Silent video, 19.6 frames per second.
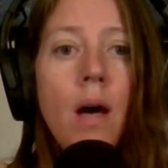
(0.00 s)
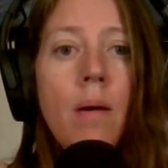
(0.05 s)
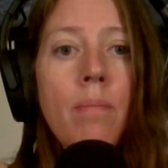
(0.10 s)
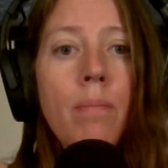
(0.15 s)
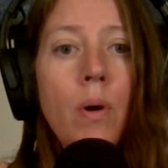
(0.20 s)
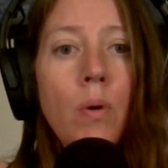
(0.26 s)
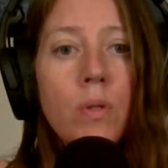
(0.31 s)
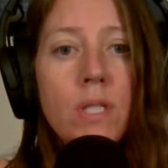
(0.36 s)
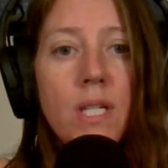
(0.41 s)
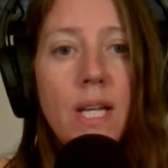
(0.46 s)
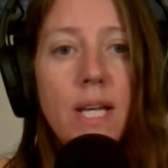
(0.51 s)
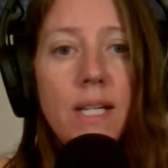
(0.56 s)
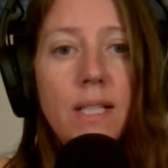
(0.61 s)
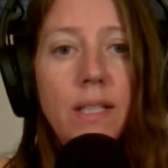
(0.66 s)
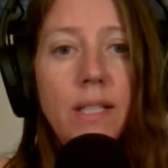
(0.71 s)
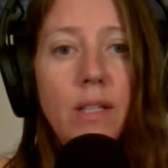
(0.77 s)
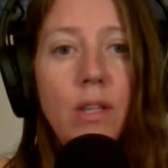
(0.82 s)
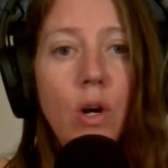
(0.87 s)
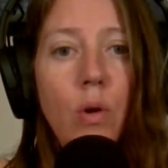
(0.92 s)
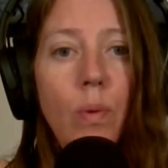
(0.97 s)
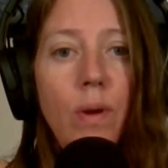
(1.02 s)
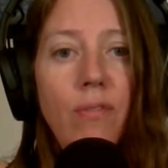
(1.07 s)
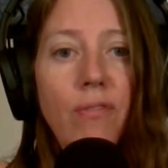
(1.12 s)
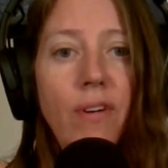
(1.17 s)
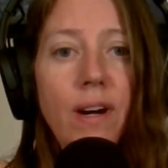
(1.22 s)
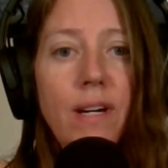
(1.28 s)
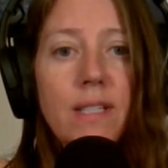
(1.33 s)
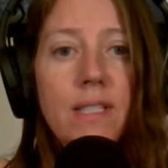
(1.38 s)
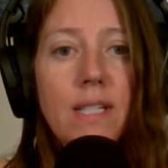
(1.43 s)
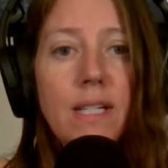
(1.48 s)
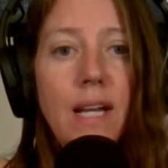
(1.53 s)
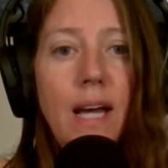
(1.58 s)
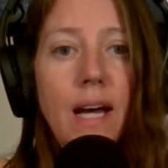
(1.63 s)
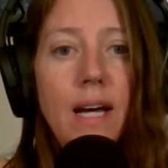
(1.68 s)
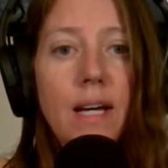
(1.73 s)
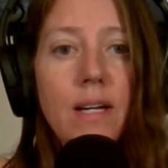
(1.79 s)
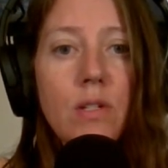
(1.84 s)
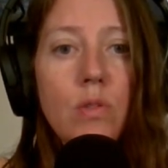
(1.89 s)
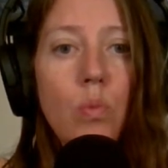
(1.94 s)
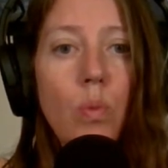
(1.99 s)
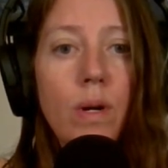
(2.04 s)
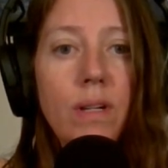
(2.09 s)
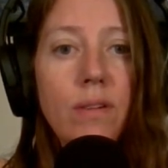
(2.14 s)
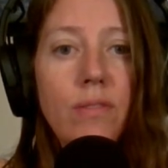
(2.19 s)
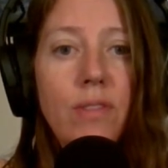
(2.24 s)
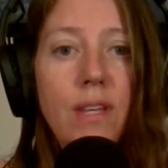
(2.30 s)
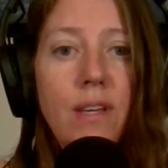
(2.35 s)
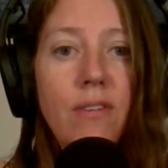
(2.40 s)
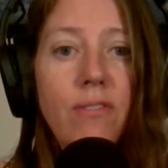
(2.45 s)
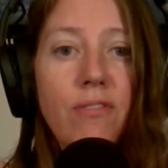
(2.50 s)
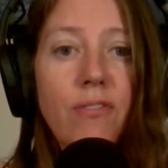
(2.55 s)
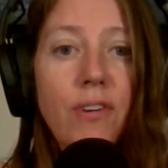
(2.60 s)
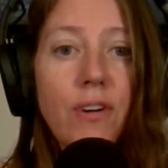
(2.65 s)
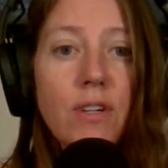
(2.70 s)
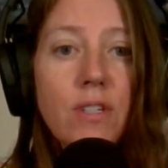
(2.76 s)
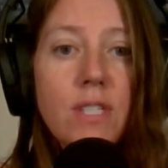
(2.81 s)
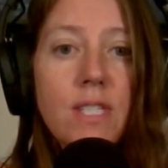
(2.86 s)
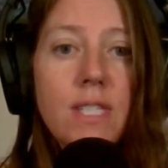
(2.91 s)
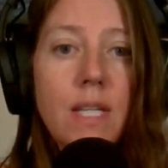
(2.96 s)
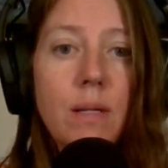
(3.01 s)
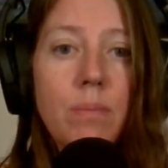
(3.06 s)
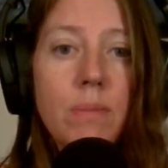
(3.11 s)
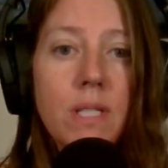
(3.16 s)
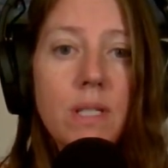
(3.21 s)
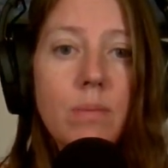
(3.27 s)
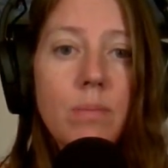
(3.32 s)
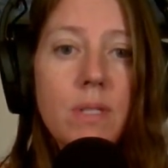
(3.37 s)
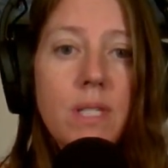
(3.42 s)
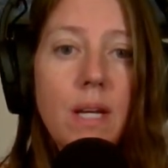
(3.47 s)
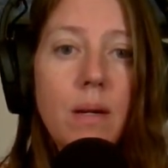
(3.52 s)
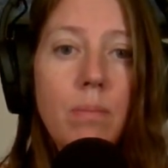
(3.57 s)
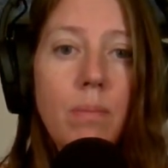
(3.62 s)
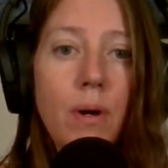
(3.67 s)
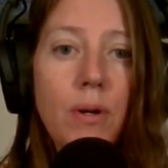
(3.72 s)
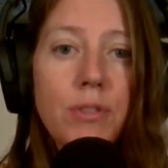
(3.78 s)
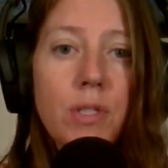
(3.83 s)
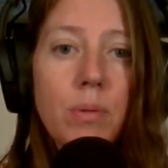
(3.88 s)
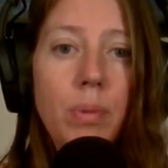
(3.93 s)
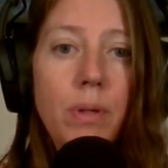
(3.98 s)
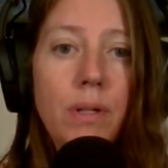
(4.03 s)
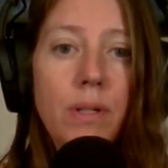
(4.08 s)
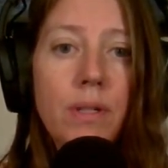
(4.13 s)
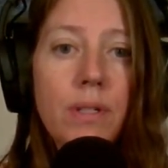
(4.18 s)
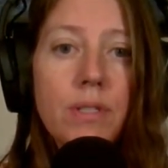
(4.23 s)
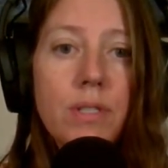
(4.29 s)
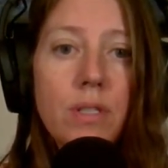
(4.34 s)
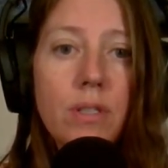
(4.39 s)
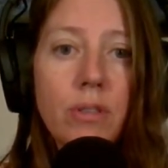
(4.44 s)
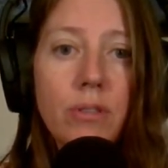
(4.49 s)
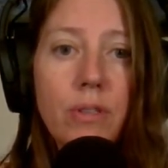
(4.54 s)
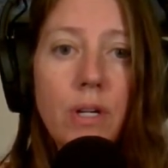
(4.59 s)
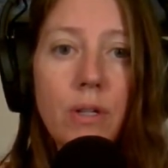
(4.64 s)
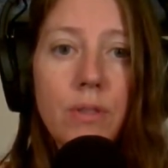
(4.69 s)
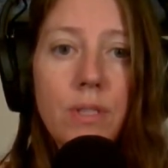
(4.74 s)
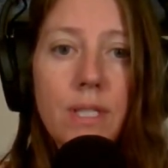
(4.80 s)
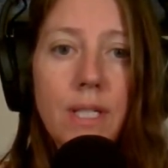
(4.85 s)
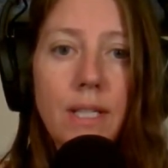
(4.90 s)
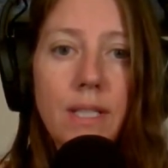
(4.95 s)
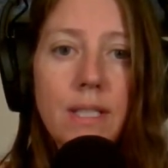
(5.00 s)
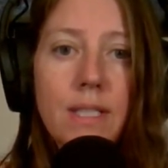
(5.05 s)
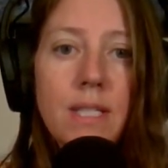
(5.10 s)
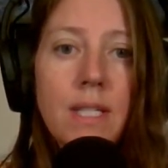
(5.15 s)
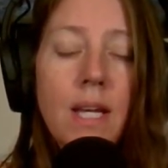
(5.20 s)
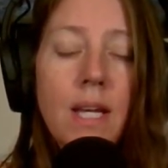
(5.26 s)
Most likely, though, we find it as one of the first symptoms in multiple sclerosis.